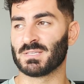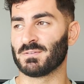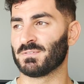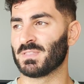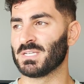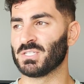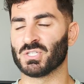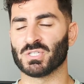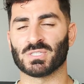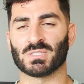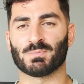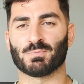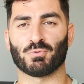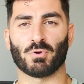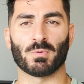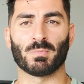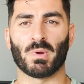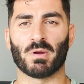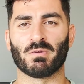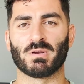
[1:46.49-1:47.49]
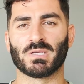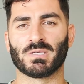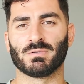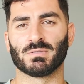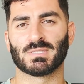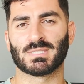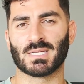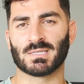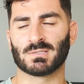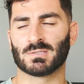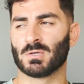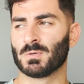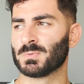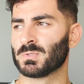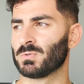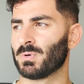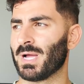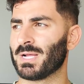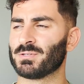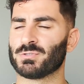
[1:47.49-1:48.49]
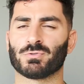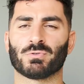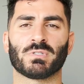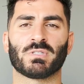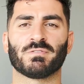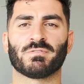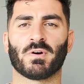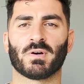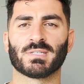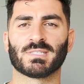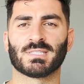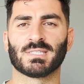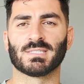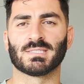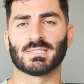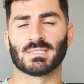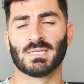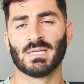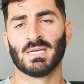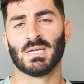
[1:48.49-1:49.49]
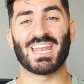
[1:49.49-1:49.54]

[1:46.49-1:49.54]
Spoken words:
if they just primarily use desktops or Android devices,